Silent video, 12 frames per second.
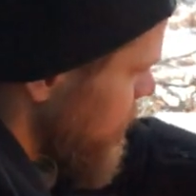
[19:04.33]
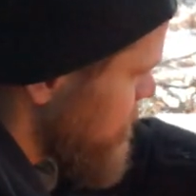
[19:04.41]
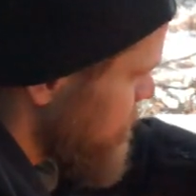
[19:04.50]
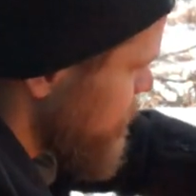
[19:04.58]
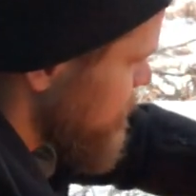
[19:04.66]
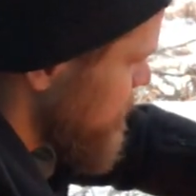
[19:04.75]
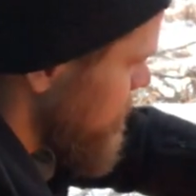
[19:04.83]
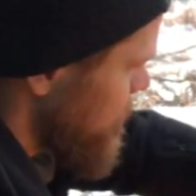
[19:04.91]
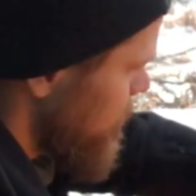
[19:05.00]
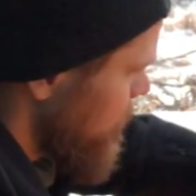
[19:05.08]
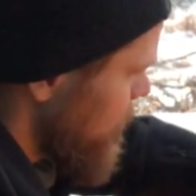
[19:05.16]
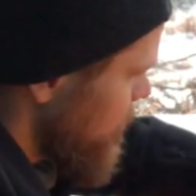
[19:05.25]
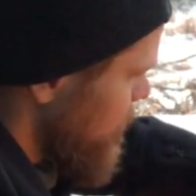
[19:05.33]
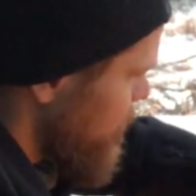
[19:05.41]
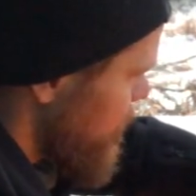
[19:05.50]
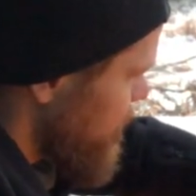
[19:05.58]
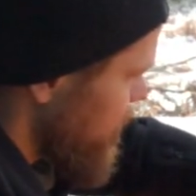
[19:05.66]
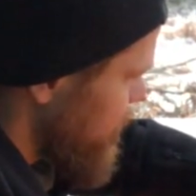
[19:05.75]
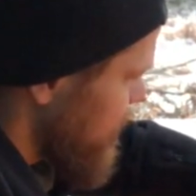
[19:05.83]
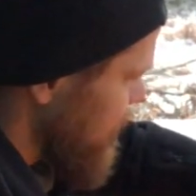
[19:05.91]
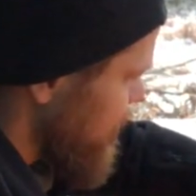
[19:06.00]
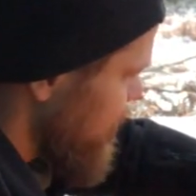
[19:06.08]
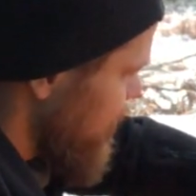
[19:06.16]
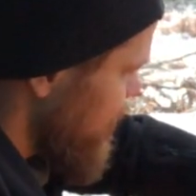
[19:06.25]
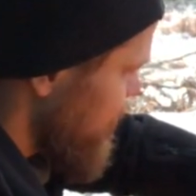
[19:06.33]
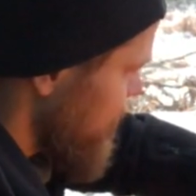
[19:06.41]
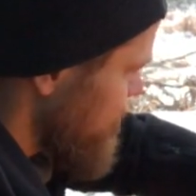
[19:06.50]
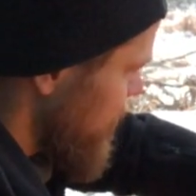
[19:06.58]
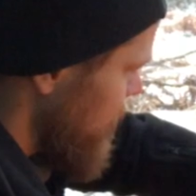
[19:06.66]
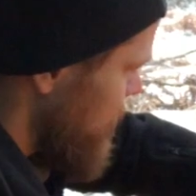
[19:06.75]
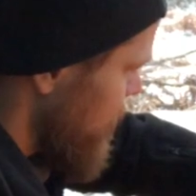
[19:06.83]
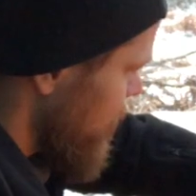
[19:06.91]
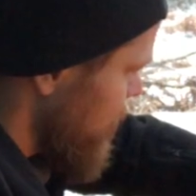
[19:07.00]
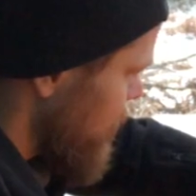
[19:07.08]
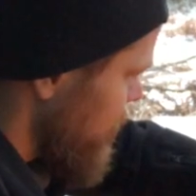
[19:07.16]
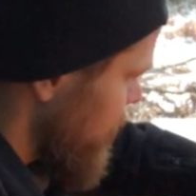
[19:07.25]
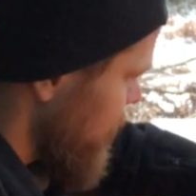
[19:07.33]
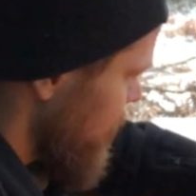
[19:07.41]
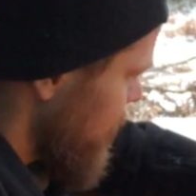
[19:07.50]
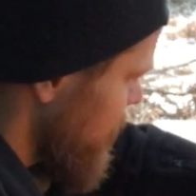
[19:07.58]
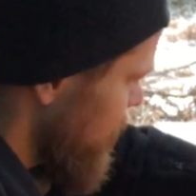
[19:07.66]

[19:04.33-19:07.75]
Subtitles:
I put some coffee filter here in my mug already,